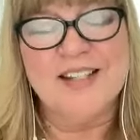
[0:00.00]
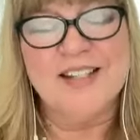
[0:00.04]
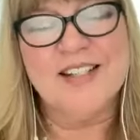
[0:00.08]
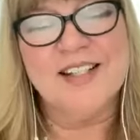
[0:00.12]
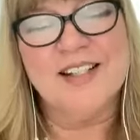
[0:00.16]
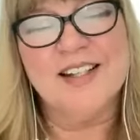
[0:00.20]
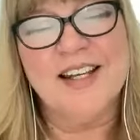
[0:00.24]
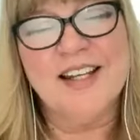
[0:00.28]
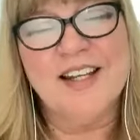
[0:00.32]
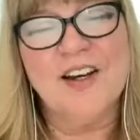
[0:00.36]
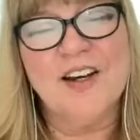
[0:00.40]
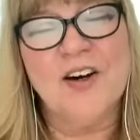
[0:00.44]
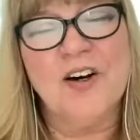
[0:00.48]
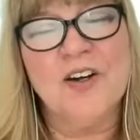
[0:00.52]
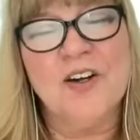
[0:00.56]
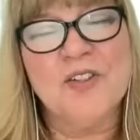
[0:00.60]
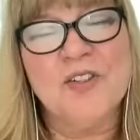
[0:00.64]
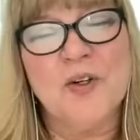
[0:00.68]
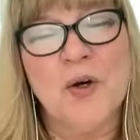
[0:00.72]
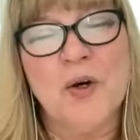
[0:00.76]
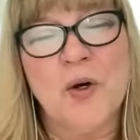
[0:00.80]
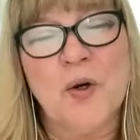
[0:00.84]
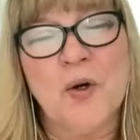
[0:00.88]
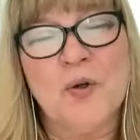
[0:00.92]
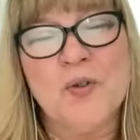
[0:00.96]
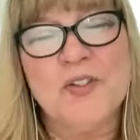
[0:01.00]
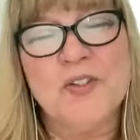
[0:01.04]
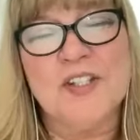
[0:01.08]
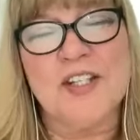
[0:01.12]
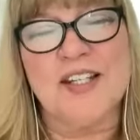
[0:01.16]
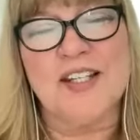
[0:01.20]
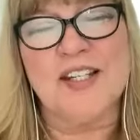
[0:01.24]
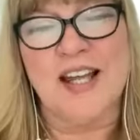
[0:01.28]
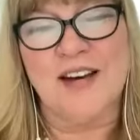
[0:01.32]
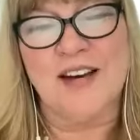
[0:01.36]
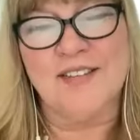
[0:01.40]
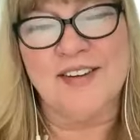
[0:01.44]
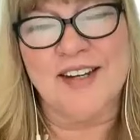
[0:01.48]
Talaya also hosts the
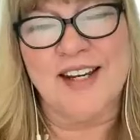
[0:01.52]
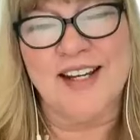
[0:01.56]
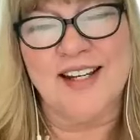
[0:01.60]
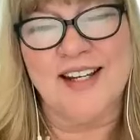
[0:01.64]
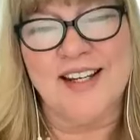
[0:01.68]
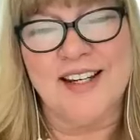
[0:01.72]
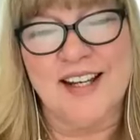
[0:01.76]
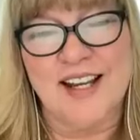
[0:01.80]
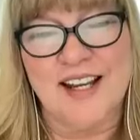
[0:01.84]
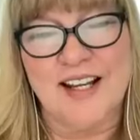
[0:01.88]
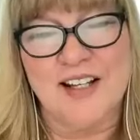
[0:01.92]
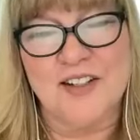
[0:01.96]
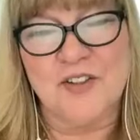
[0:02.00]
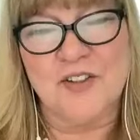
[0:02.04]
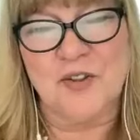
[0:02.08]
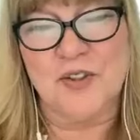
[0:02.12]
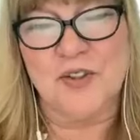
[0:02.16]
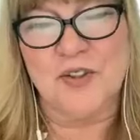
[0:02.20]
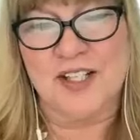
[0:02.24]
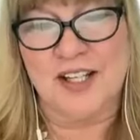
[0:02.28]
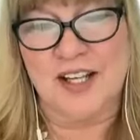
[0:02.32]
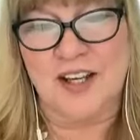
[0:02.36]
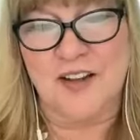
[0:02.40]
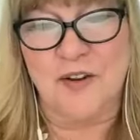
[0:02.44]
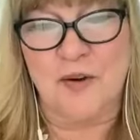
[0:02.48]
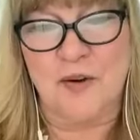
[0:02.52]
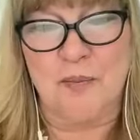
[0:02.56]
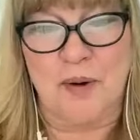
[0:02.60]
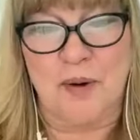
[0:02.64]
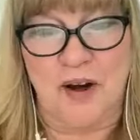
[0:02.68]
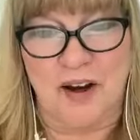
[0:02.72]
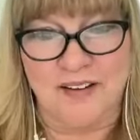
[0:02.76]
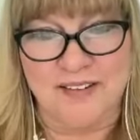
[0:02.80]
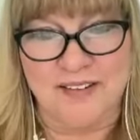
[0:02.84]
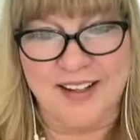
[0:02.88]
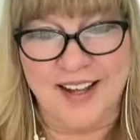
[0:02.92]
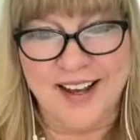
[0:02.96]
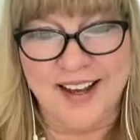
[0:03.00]
Navigating Cancer Together
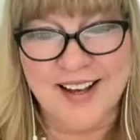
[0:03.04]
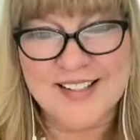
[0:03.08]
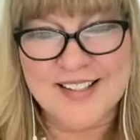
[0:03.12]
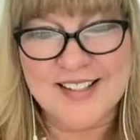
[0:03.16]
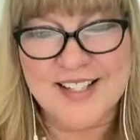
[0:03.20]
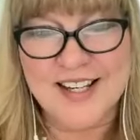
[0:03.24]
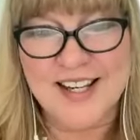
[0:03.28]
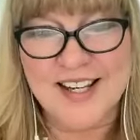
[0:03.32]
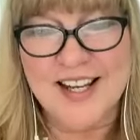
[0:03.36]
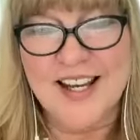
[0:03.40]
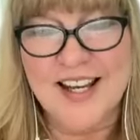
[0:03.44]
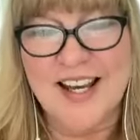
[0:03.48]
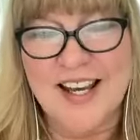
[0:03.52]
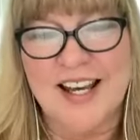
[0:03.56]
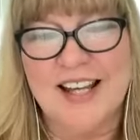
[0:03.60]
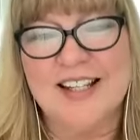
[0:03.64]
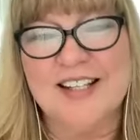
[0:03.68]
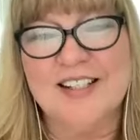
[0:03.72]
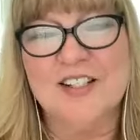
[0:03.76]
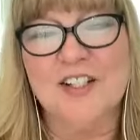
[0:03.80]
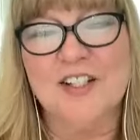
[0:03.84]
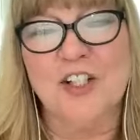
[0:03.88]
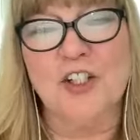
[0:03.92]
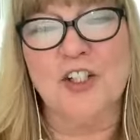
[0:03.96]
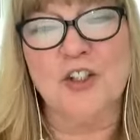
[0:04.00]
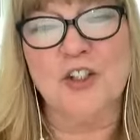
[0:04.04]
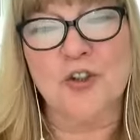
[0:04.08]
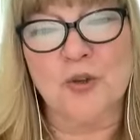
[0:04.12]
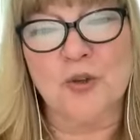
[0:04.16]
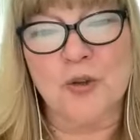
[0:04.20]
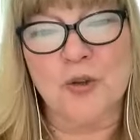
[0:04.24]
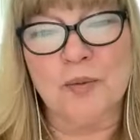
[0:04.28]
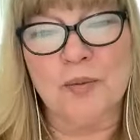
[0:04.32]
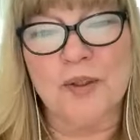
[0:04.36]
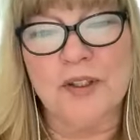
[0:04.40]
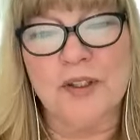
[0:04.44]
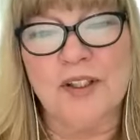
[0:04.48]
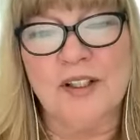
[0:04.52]
podcast and is a
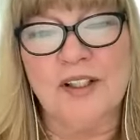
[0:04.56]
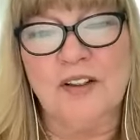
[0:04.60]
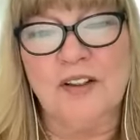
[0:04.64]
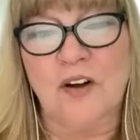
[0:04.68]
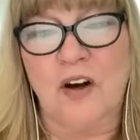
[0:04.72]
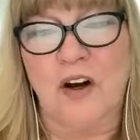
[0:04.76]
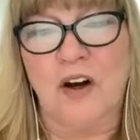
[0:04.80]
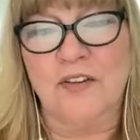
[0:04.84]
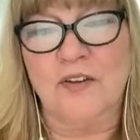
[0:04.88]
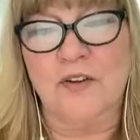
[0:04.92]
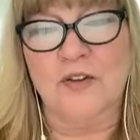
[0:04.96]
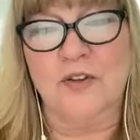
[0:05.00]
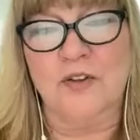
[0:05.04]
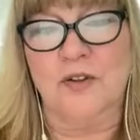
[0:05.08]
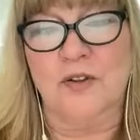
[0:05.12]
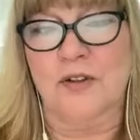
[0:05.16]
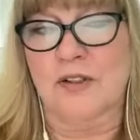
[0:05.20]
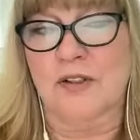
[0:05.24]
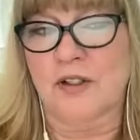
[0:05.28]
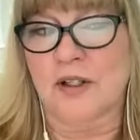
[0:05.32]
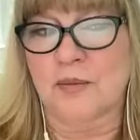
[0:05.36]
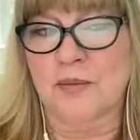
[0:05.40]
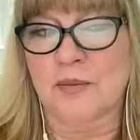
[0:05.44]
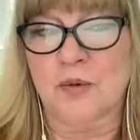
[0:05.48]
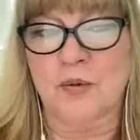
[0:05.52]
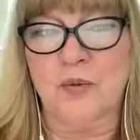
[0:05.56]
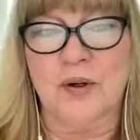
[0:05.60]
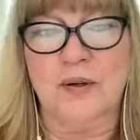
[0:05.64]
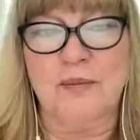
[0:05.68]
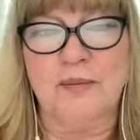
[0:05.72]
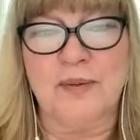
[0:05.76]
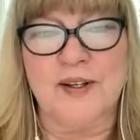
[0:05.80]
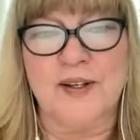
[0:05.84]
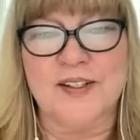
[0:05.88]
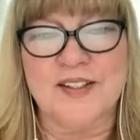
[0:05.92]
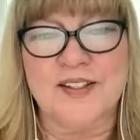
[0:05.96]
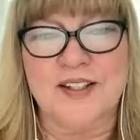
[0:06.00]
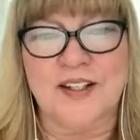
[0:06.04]
contributing author to a number one
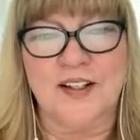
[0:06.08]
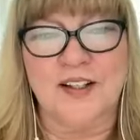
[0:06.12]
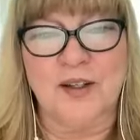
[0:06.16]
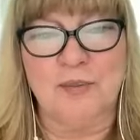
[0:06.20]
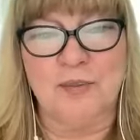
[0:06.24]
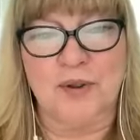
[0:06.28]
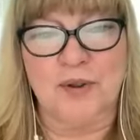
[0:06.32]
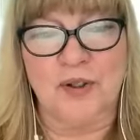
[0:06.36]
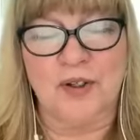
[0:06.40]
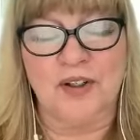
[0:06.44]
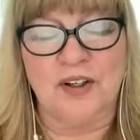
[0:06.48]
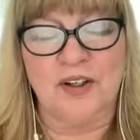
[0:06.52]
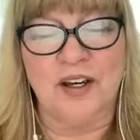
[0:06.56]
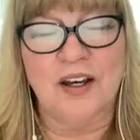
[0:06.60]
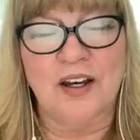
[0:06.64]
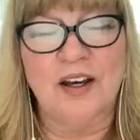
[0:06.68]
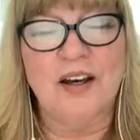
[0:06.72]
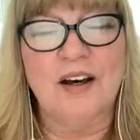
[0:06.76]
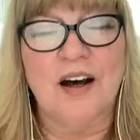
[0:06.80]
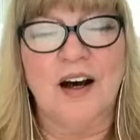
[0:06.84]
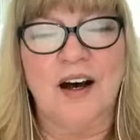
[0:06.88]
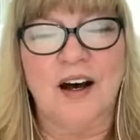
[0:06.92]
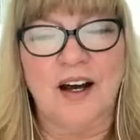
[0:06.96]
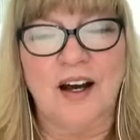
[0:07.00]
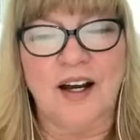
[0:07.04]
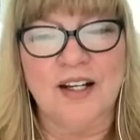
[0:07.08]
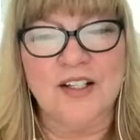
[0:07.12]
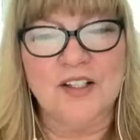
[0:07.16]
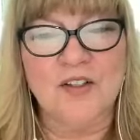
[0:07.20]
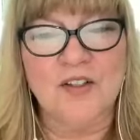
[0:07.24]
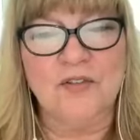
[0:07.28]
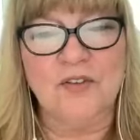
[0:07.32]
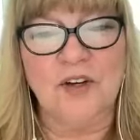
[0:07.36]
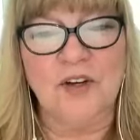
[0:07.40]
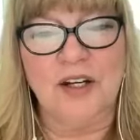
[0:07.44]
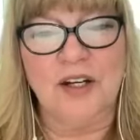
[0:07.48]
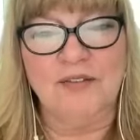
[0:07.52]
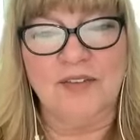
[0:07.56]
best-selling book, I
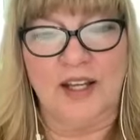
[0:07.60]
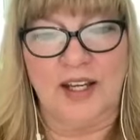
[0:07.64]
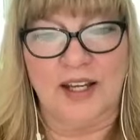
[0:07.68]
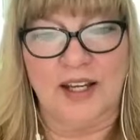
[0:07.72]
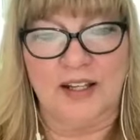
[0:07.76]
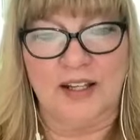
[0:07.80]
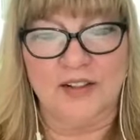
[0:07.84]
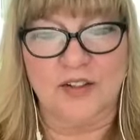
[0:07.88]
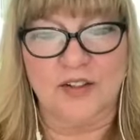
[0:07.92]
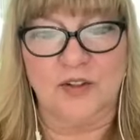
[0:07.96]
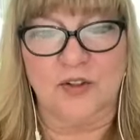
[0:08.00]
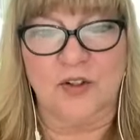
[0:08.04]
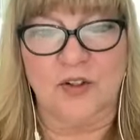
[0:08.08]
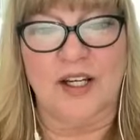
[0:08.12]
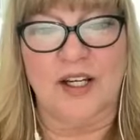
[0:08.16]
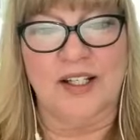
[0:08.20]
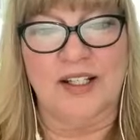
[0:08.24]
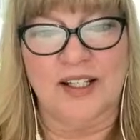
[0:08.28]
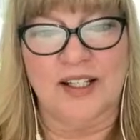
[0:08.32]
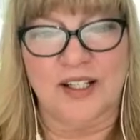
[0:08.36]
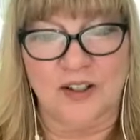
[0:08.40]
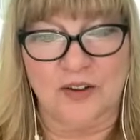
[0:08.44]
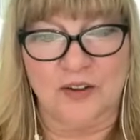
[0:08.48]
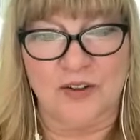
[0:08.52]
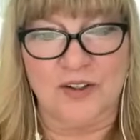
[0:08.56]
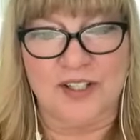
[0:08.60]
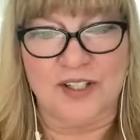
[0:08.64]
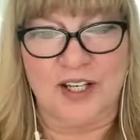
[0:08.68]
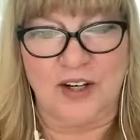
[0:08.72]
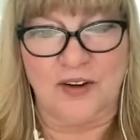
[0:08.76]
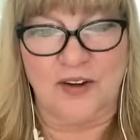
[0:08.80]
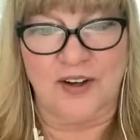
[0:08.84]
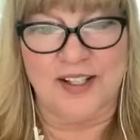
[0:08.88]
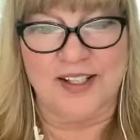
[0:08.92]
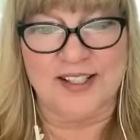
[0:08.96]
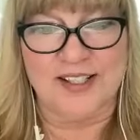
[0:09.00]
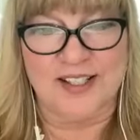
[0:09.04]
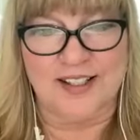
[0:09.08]
Survived Cancer and Here's How
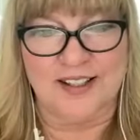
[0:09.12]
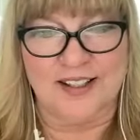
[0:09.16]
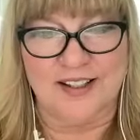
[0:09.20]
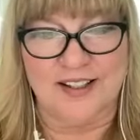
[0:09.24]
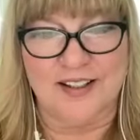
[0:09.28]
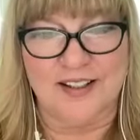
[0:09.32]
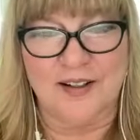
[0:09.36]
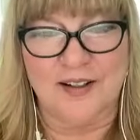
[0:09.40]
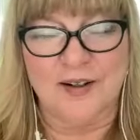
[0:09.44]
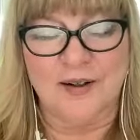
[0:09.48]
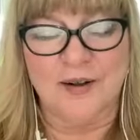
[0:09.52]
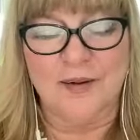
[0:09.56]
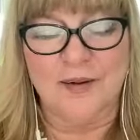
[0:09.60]
I Did It.